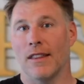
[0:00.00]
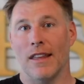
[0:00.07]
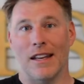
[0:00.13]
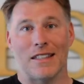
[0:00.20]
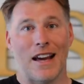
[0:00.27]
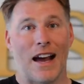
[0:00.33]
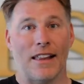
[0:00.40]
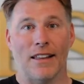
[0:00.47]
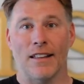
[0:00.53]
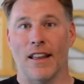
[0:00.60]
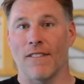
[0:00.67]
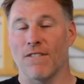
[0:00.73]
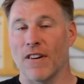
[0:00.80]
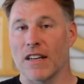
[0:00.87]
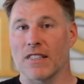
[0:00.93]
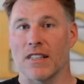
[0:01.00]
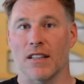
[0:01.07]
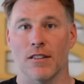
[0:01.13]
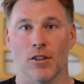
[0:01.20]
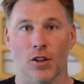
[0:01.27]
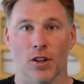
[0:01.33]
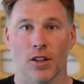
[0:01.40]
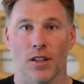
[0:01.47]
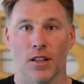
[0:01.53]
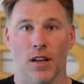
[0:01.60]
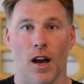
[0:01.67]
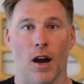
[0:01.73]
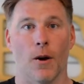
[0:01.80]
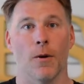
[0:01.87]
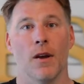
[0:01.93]
they dial in, they fix it, you're good to
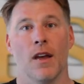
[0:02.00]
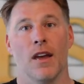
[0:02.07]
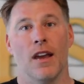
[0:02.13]
go.